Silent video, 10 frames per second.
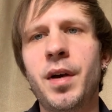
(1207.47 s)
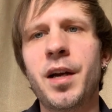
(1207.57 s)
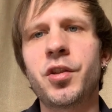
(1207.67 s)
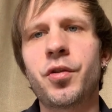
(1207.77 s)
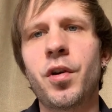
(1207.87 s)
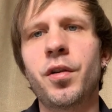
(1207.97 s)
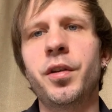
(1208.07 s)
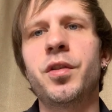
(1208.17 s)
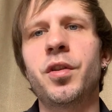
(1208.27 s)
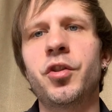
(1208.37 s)
I
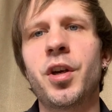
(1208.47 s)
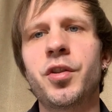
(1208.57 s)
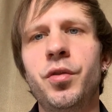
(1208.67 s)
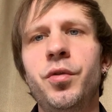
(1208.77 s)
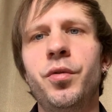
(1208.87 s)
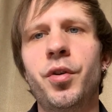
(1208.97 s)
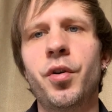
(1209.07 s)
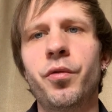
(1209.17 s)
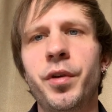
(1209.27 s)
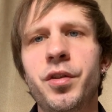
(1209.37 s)
strongly suggest you do your
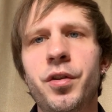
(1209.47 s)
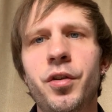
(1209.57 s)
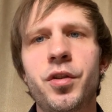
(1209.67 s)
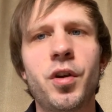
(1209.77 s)
own research.